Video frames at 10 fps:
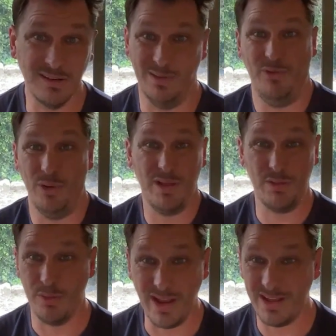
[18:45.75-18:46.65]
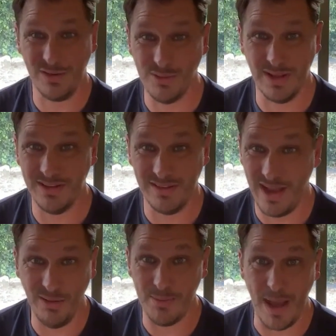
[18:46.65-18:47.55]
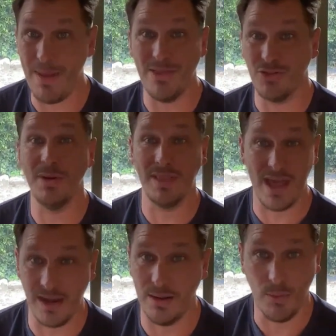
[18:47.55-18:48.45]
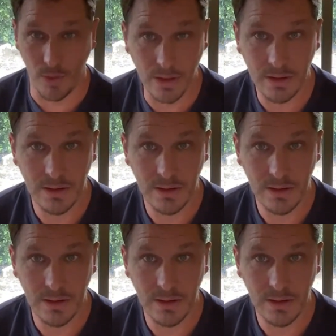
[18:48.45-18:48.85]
I'm 43. I got 2 kids now. I'm not doing that anymore.